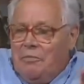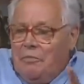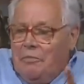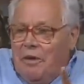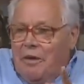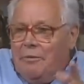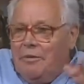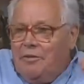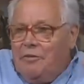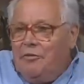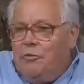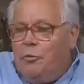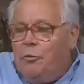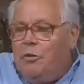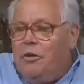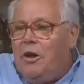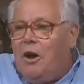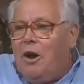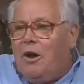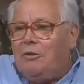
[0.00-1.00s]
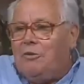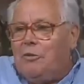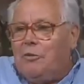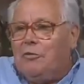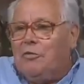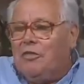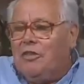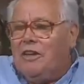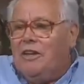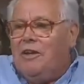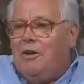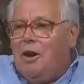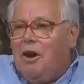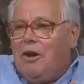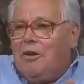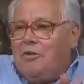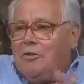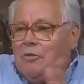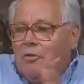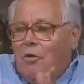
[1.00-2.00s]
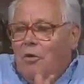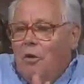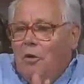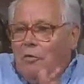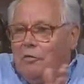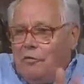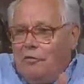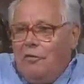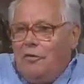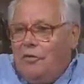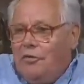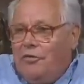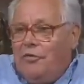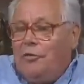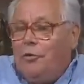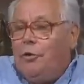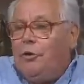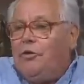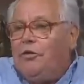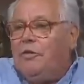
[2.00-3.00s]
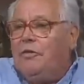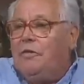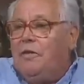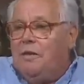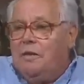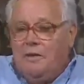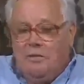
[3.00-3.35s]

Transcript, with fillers: maybe 2 yards or 3 yards of a certain.